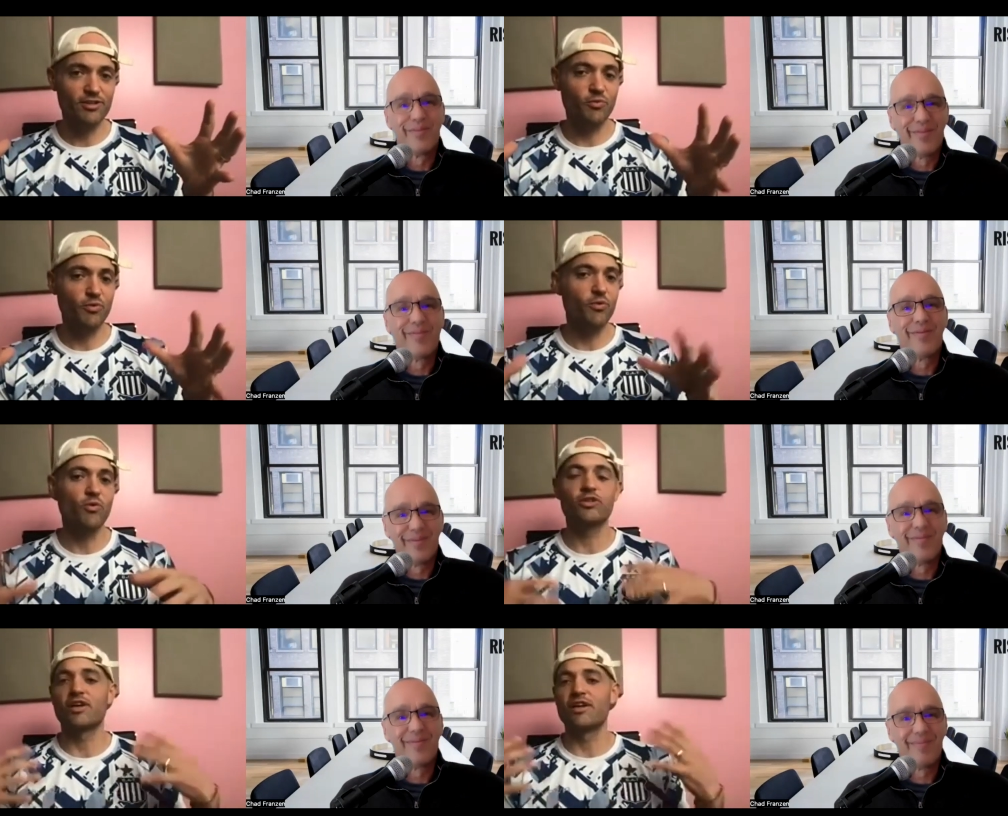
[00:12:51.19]
Speaker 1: So we
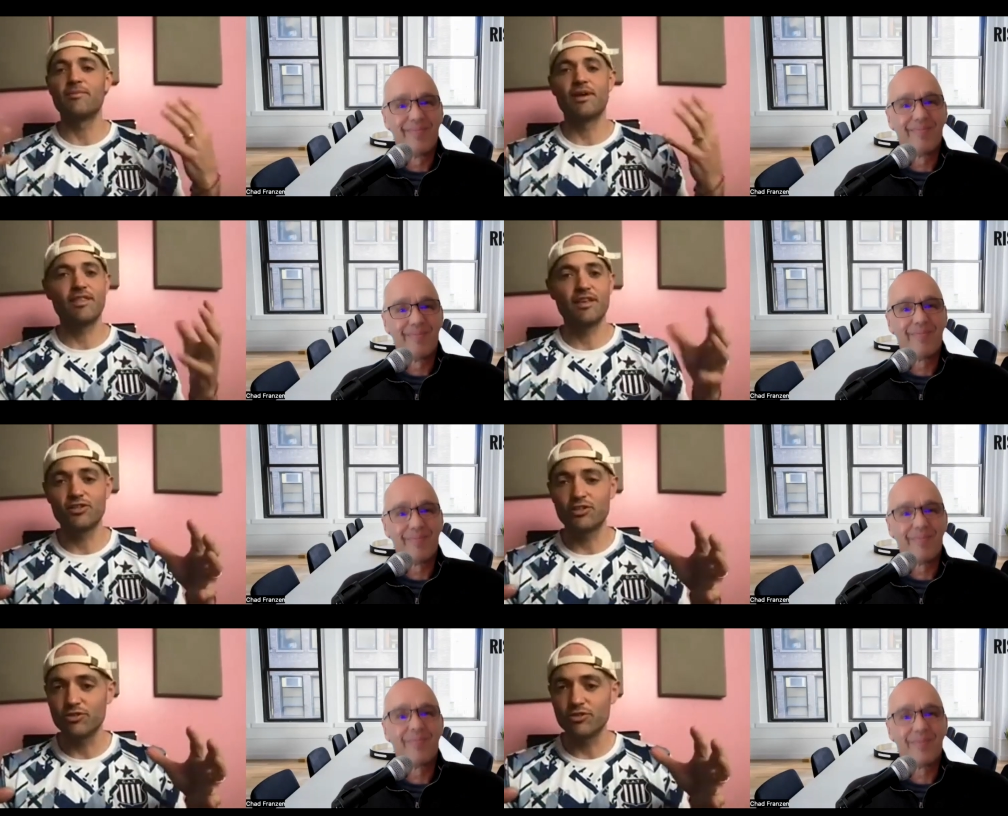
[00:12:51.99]
weren't trying to make
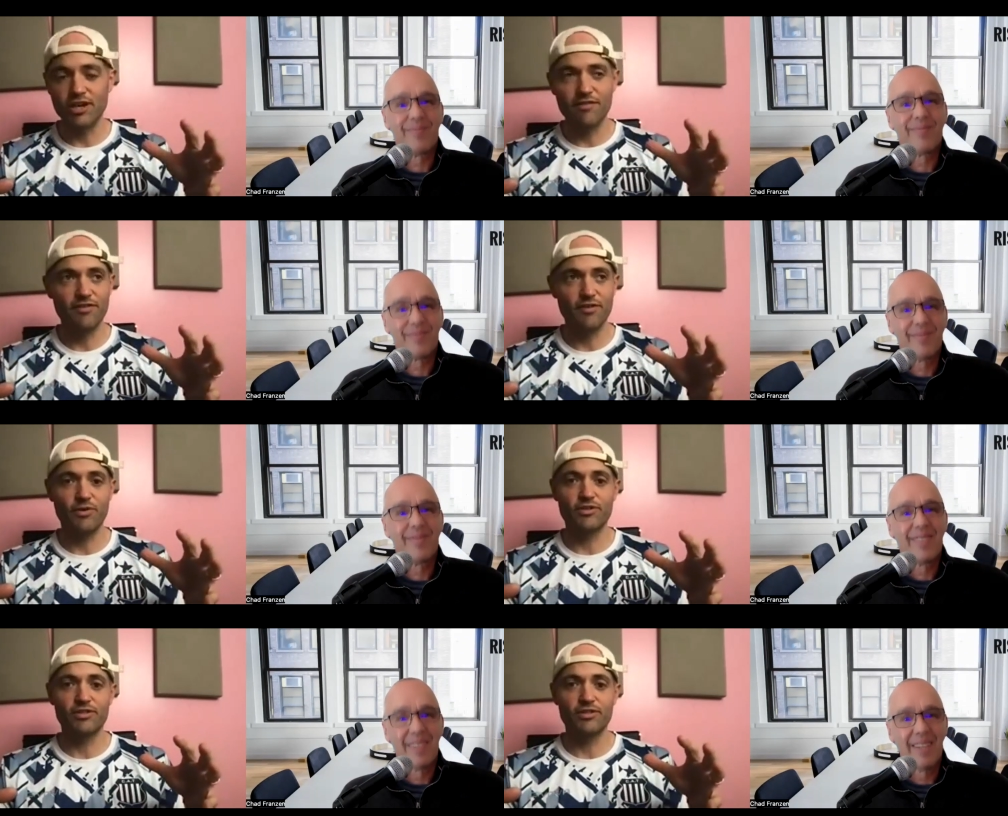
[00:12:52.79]
things too chefy. We
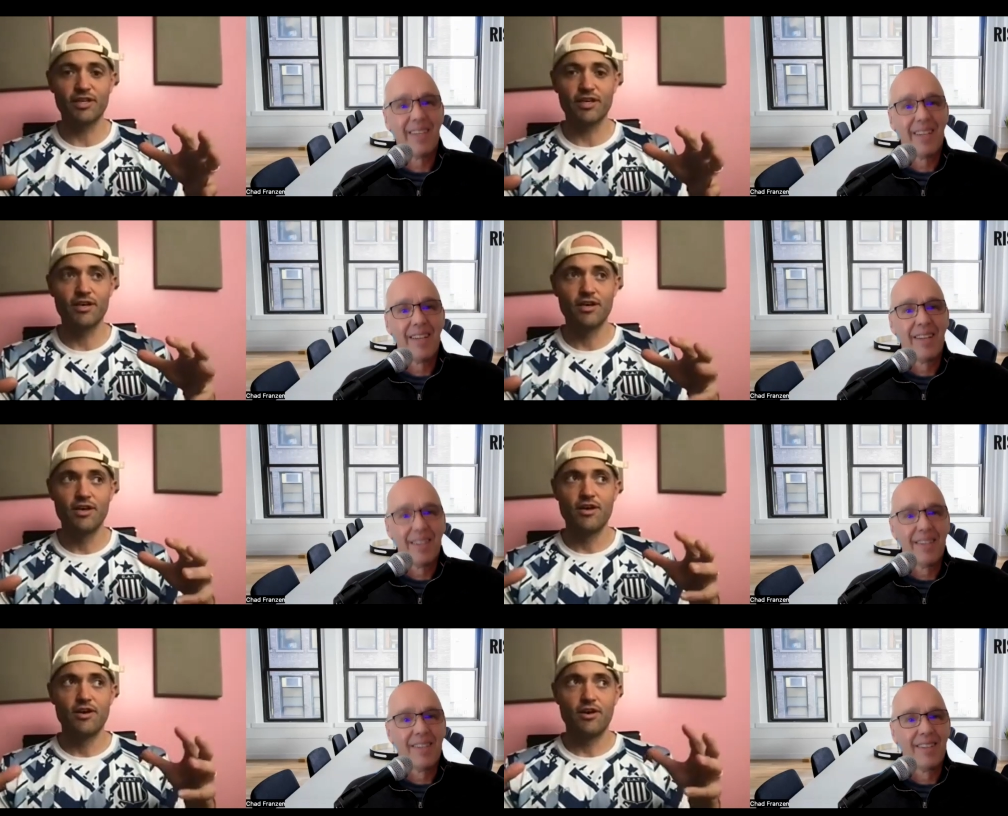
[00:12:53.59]
were just like,
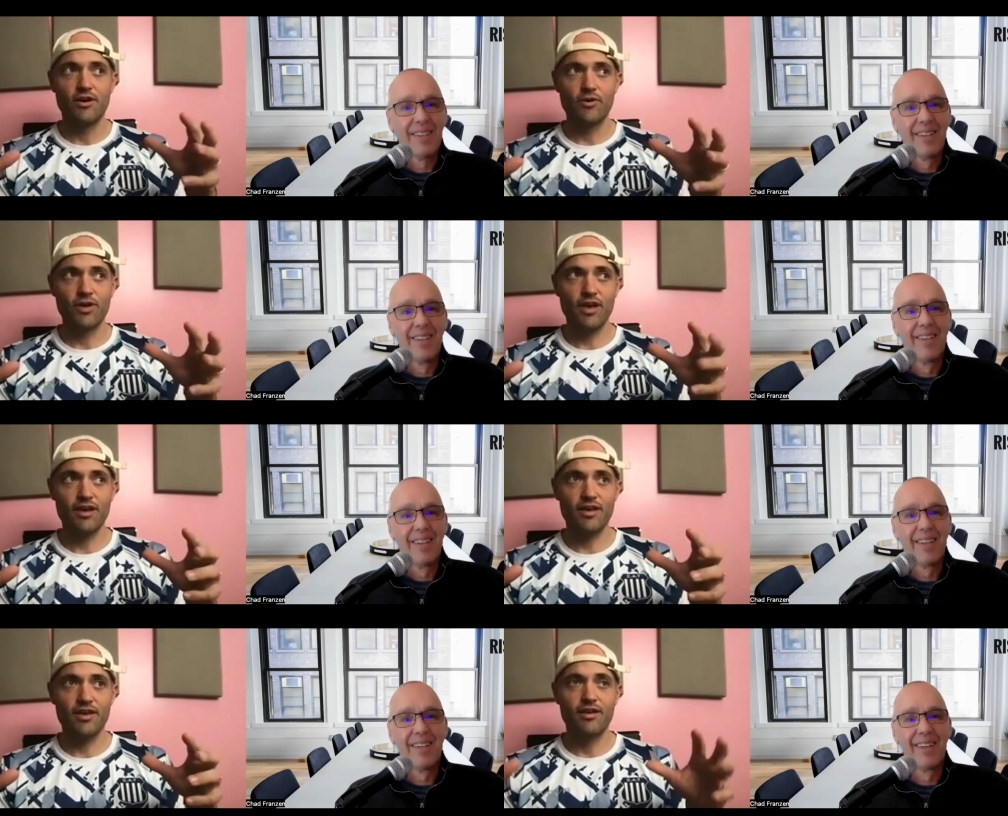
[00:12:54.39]

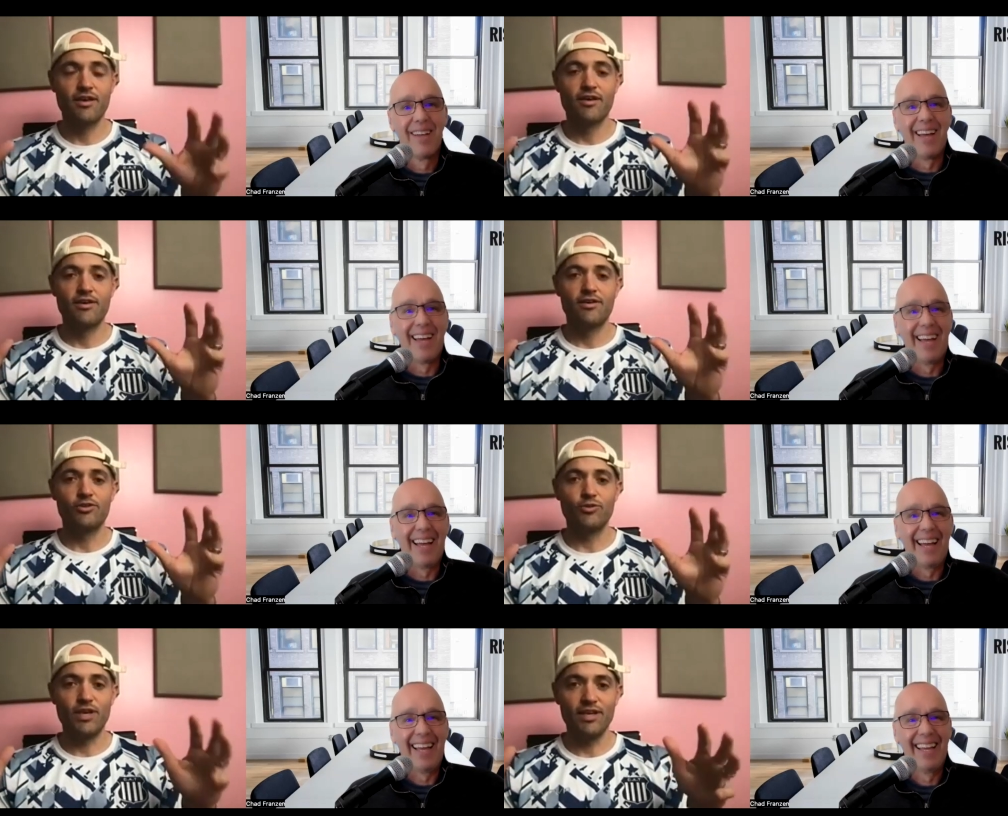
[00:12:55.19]
okay,
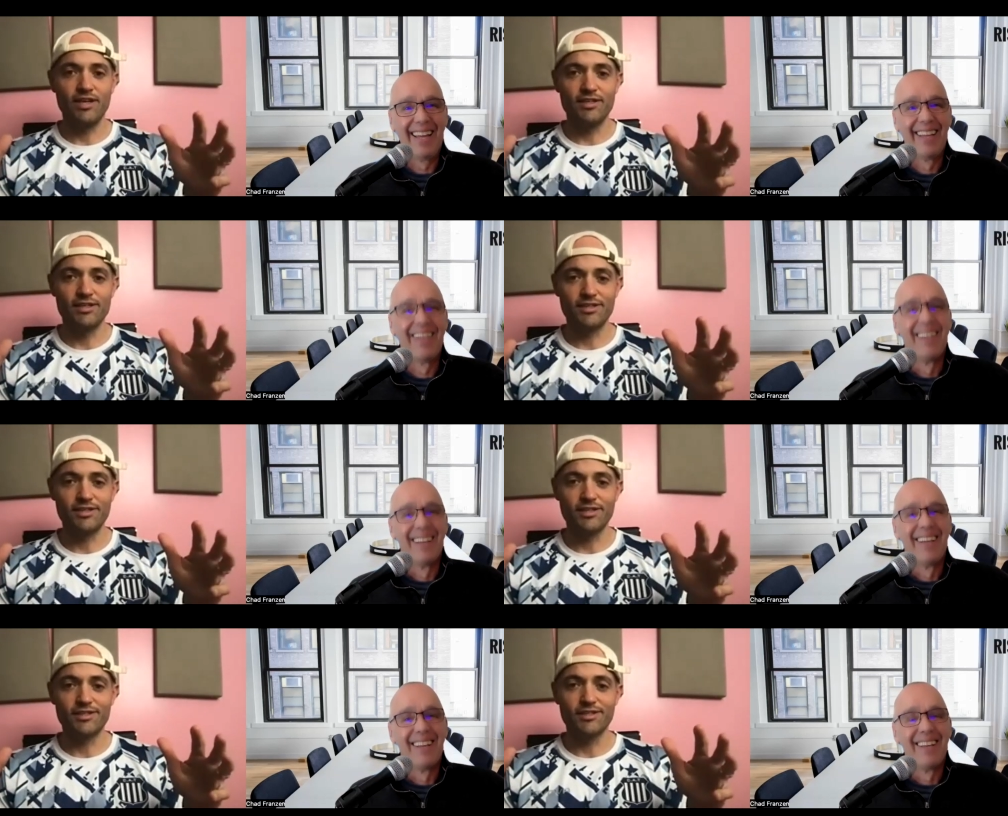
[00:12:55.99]
zucchini's in
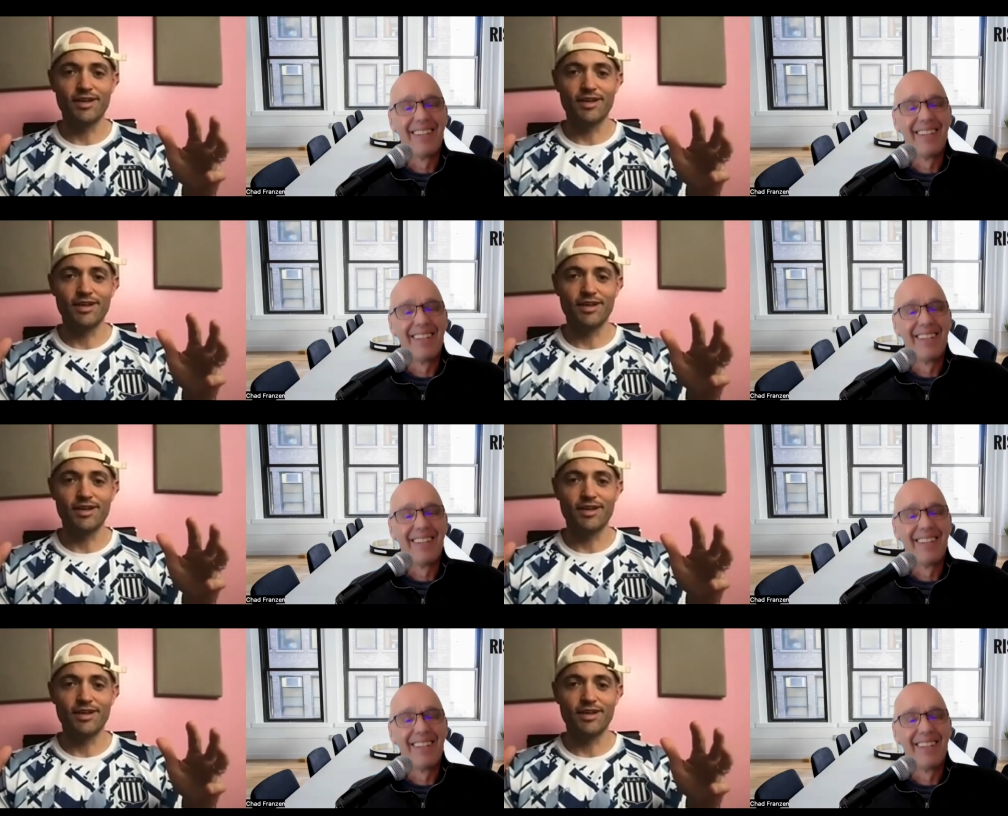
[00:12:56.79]
season.